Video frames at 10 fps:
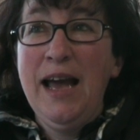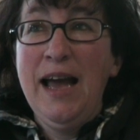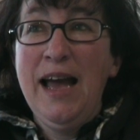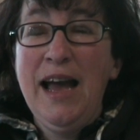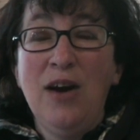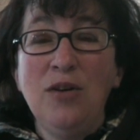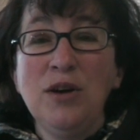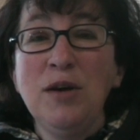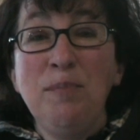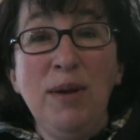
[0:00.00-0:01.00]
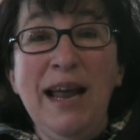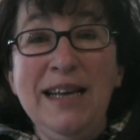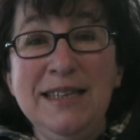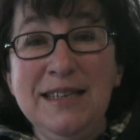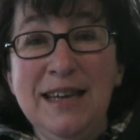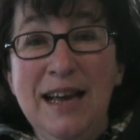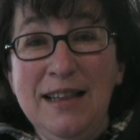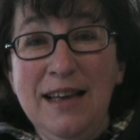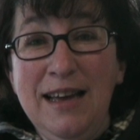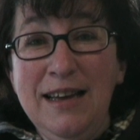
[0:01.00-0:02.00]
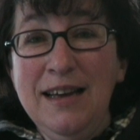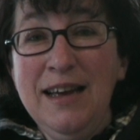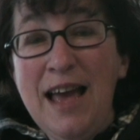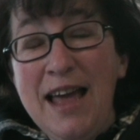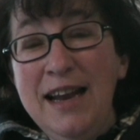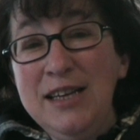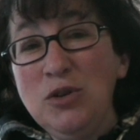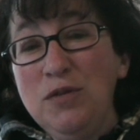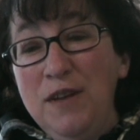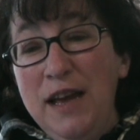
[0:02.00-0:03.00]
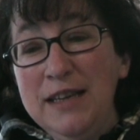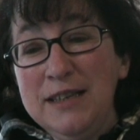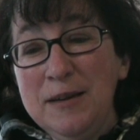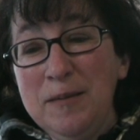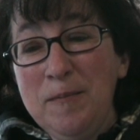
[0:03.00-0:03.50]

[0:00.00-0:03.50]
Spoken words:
how complacent are they? In actual fact,